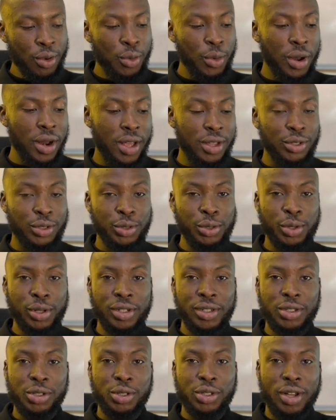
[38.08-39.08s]
Well, as you know, in
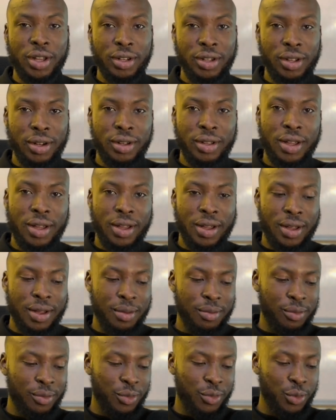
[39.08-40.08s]
this channel,
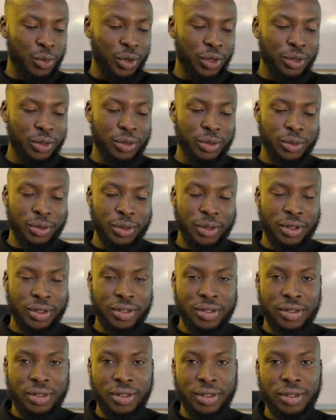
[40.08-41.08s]
we do not
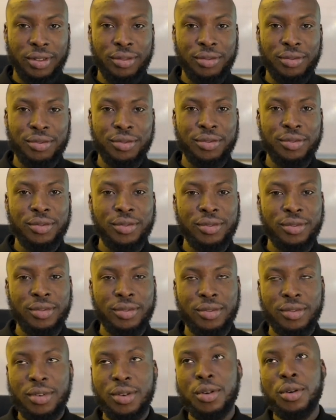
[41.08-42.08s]
give,
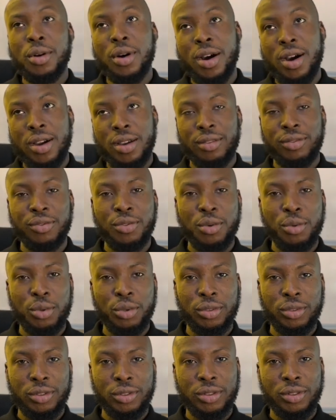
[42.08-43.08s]
or I,
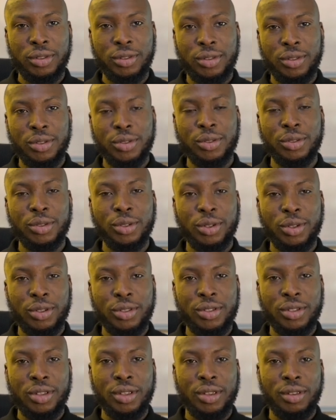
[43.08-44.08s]
for one, do
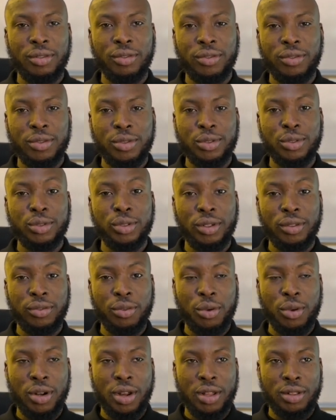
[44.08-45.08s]
not give
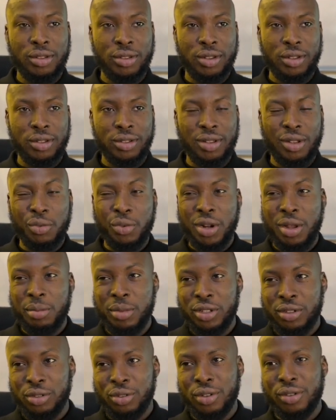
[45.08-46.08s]
straightforward answers. And when I
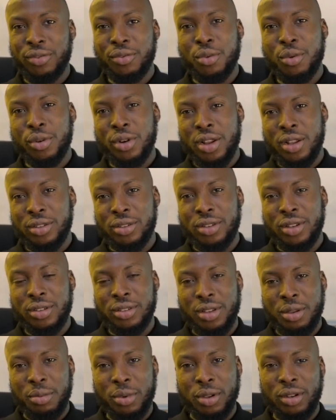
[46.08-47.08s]
mean straightforward
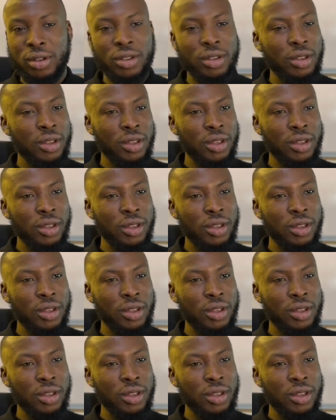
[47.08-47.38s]
answers, I mean